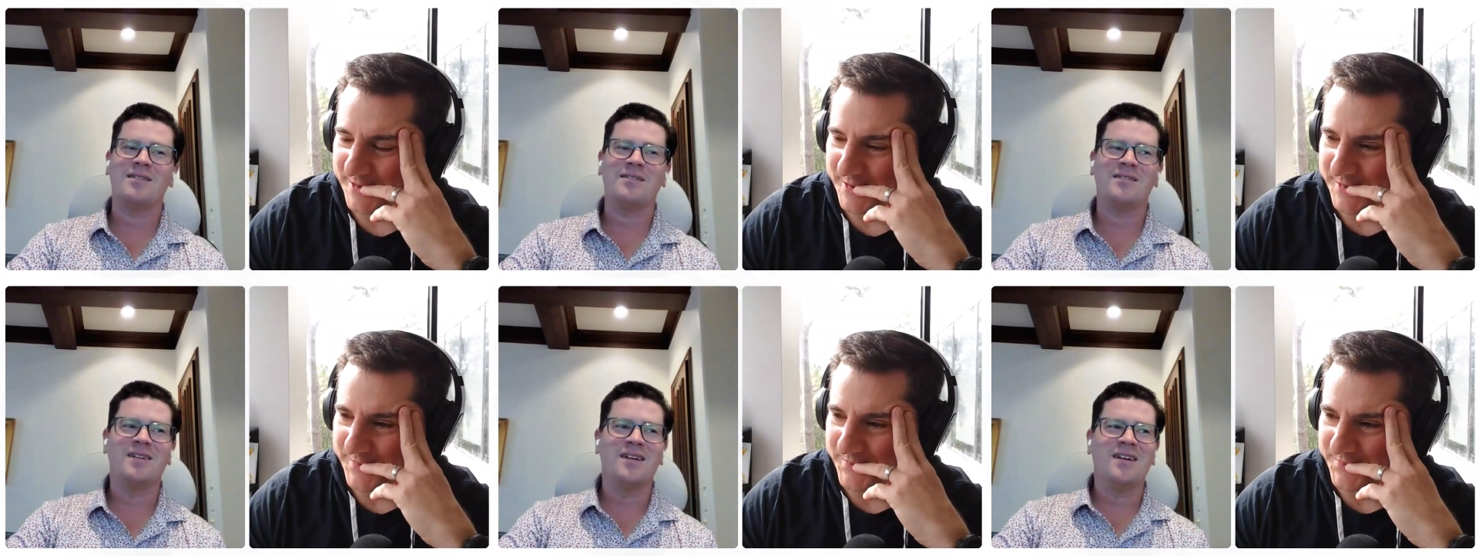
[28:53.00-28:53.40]

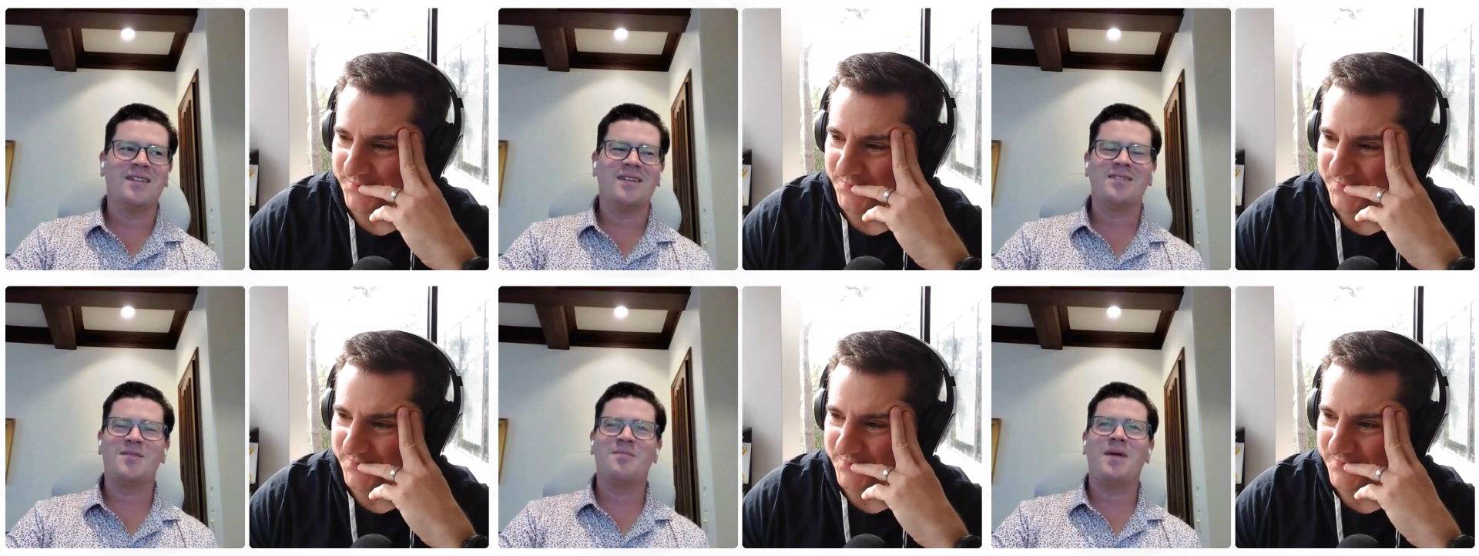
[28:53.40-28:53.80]
Speaker 1: little.
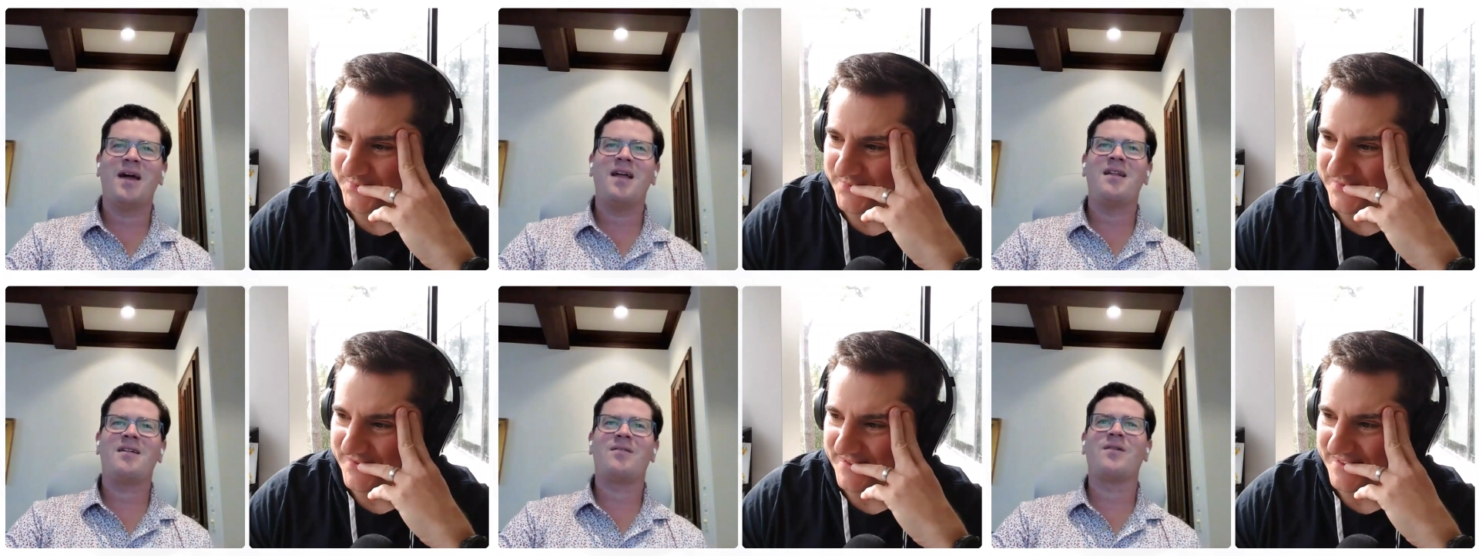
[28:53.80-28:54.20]
There's a
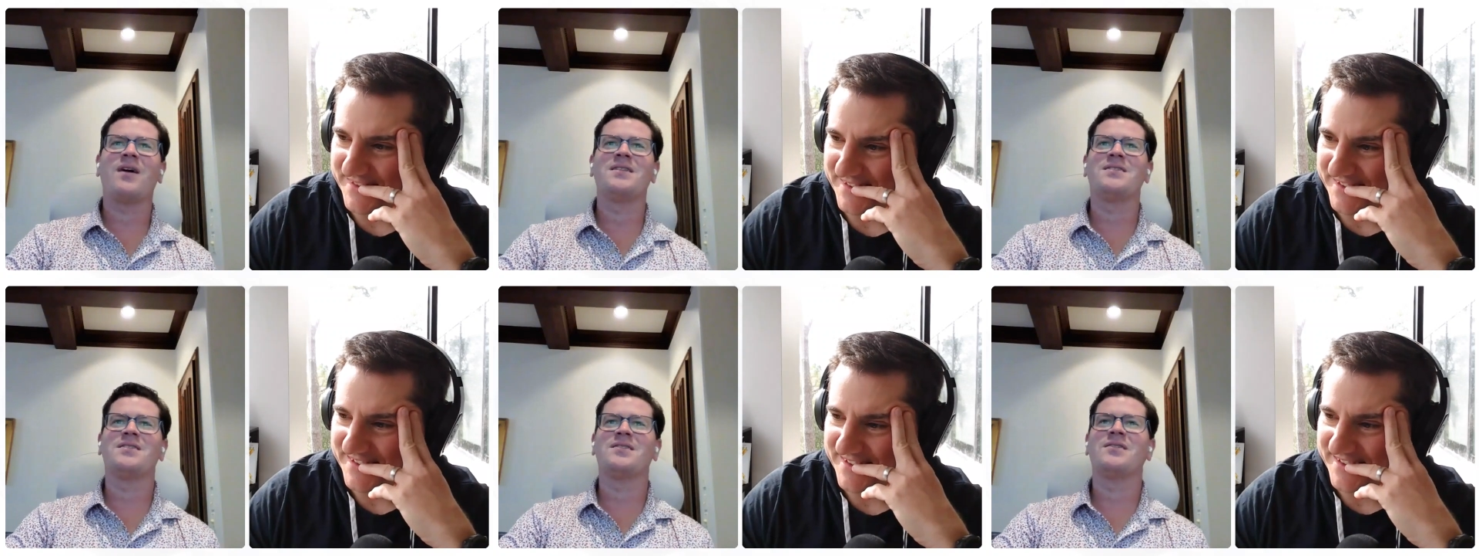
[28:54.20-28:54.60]
man in a
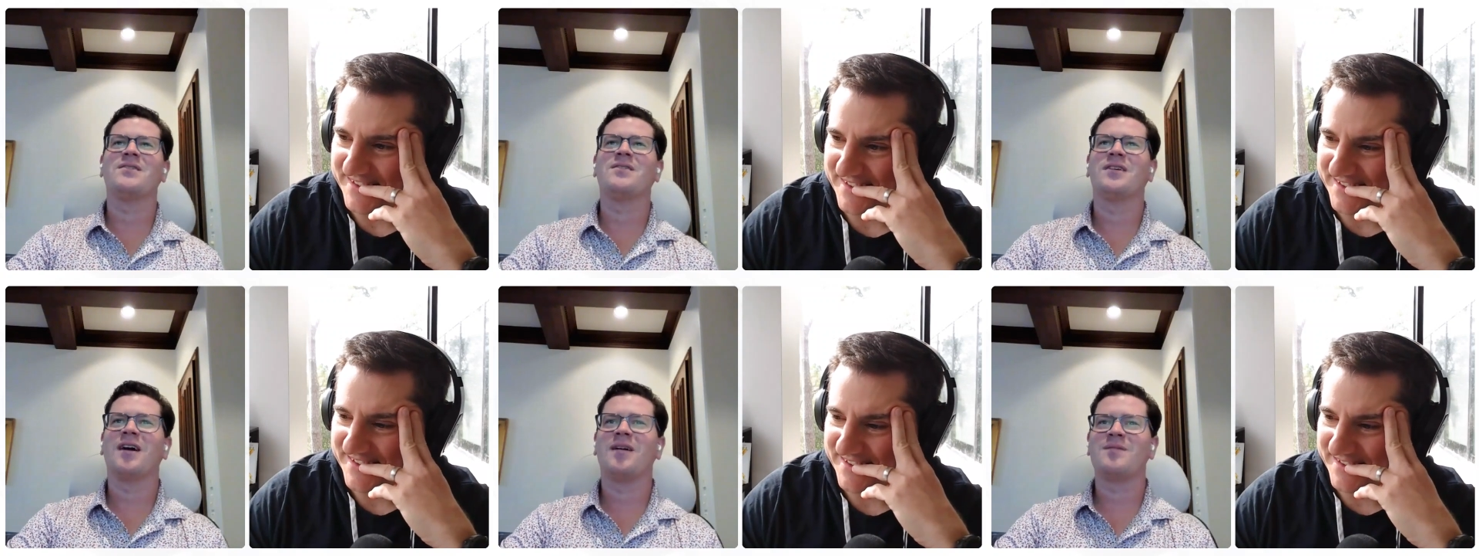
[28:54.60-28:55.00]
red
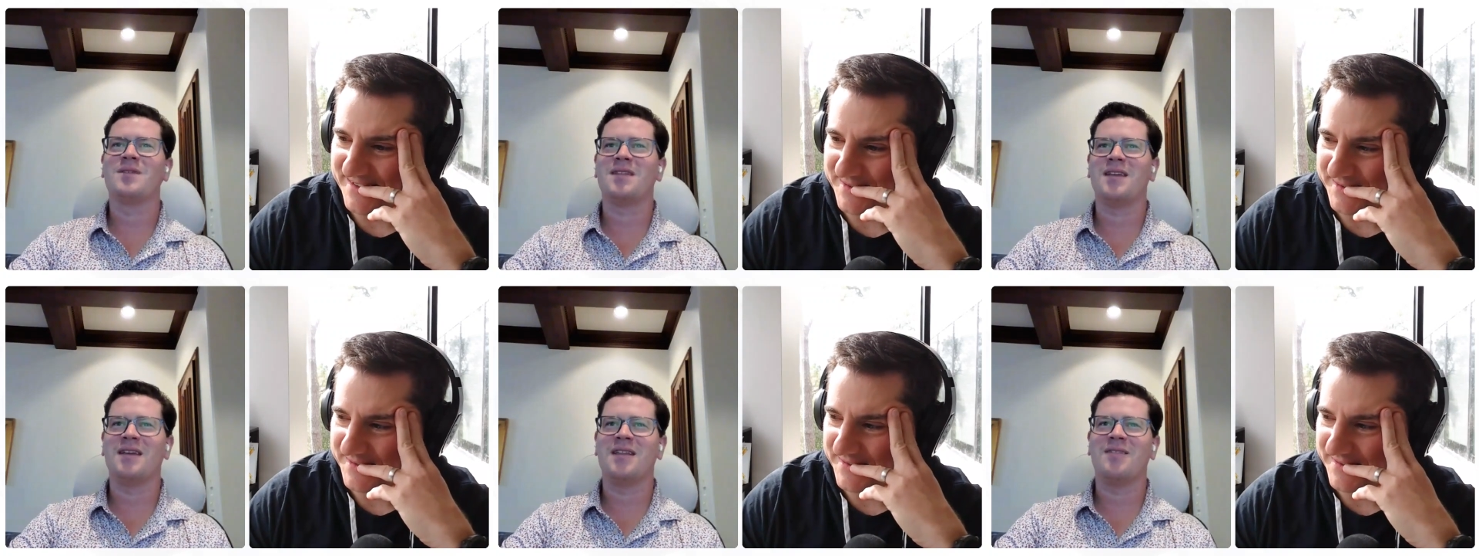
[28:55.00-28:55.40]
suit who
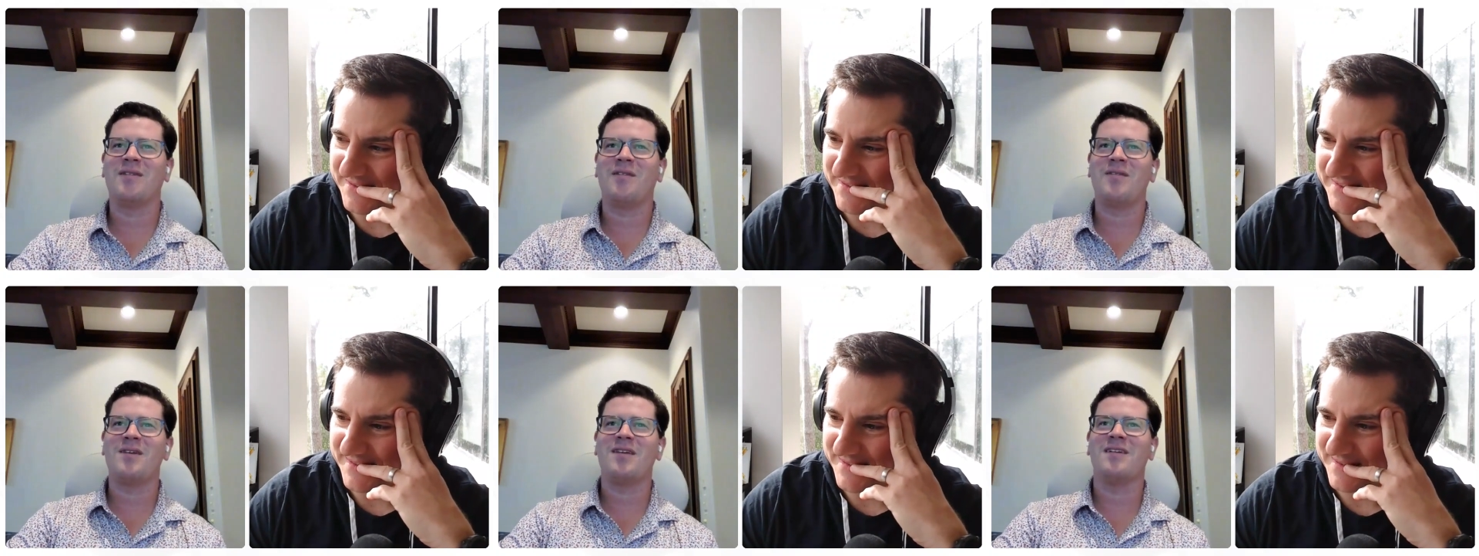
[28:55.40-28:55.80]
comes at the
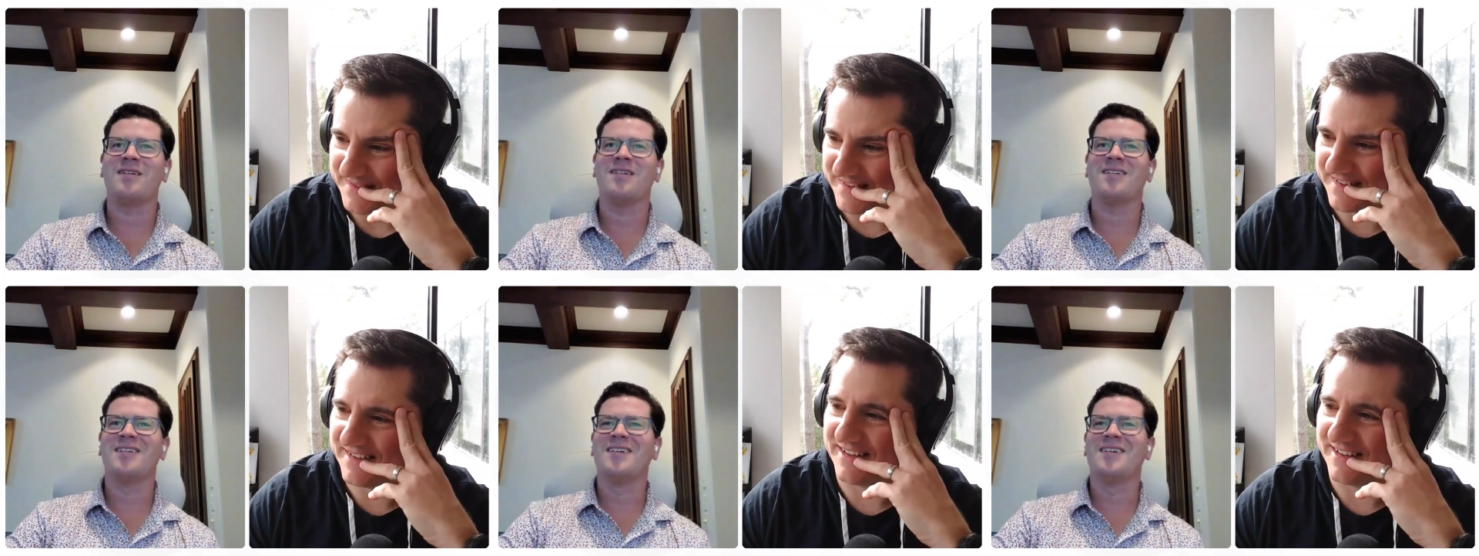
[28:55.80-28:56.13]
end of every year,